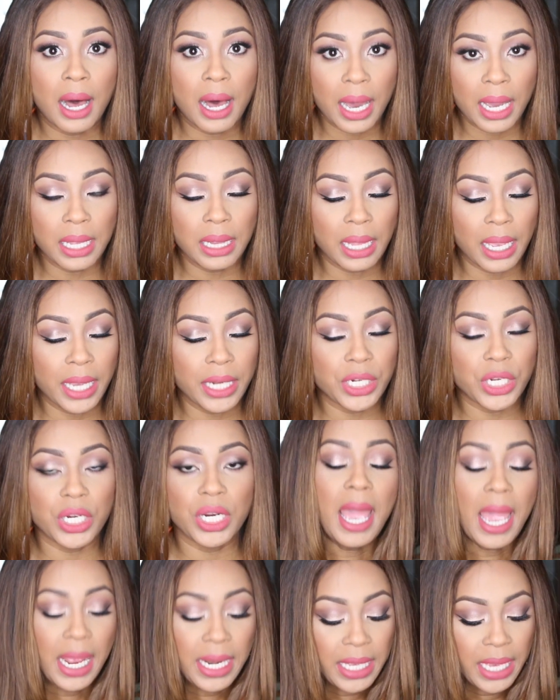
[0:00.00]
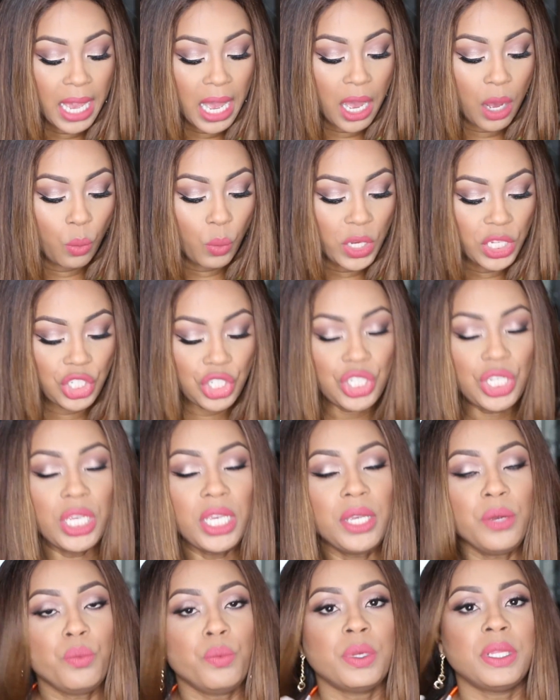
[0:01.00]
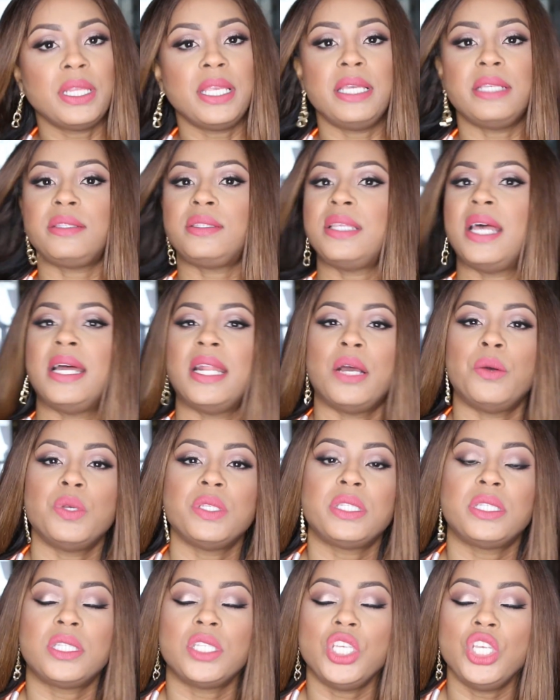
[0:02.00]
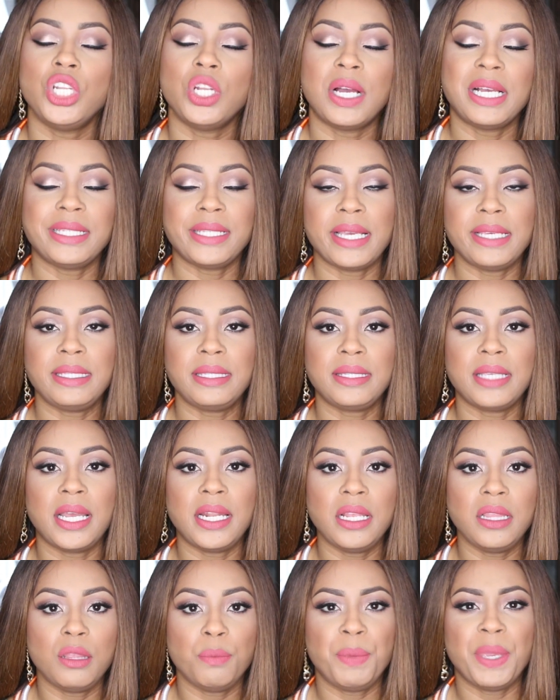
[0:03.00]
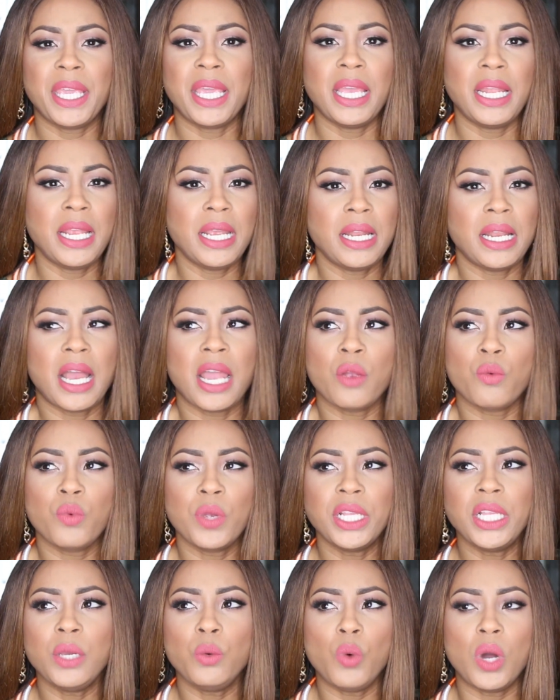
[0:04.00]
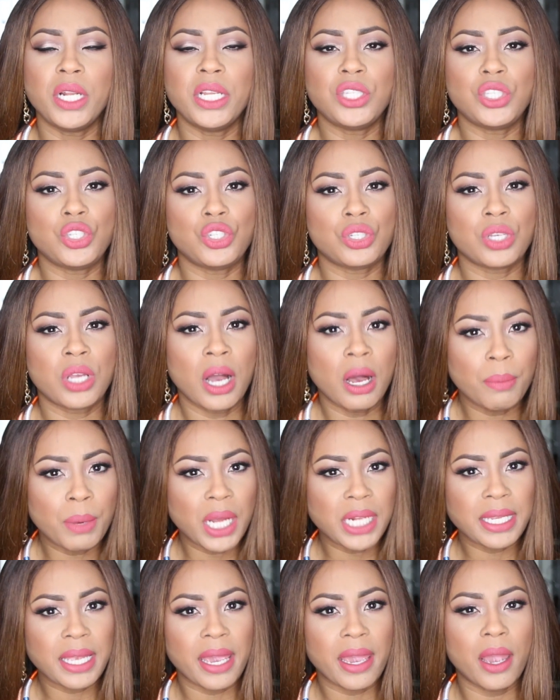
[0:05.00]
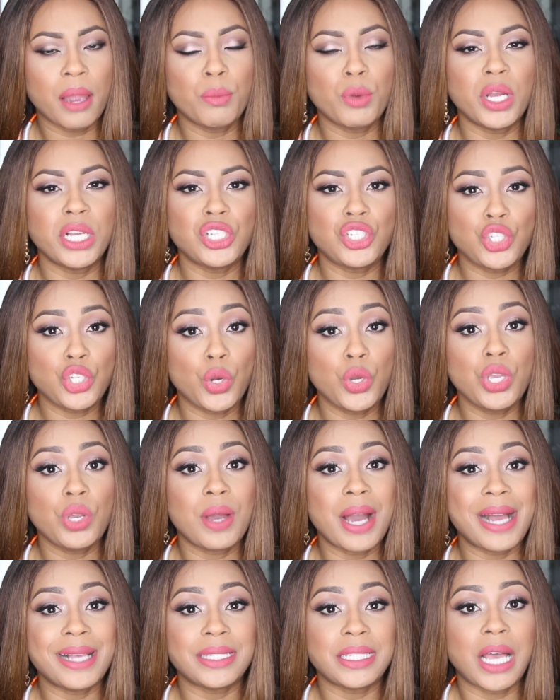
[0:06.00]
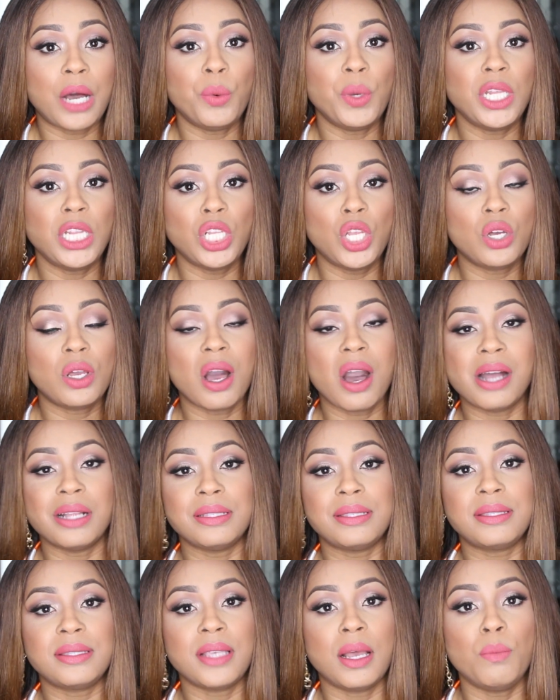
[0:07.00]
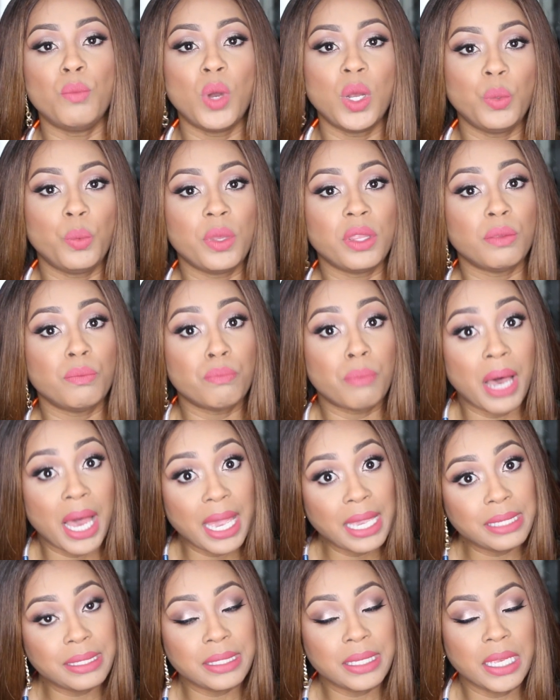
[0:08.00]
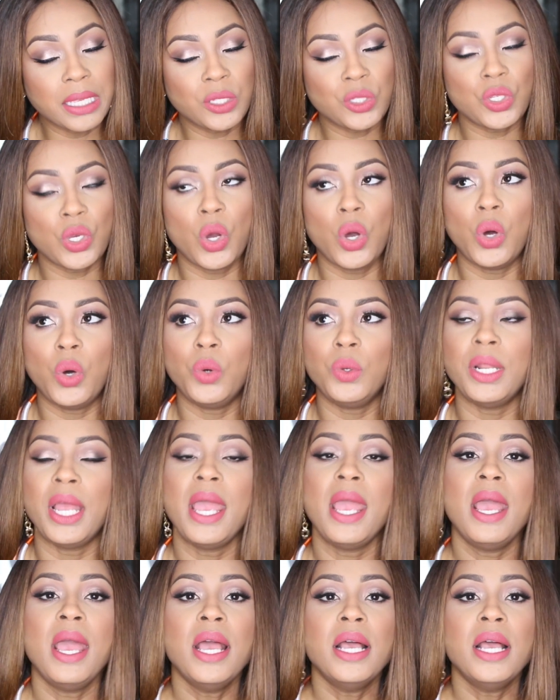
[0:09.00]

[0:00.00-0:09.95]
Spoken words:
highlighter. Anyhow, when she released that, I was, you know, as I said in the beginning, I really wanted to come on camera and show you guys how it looked on someone with my skin tone.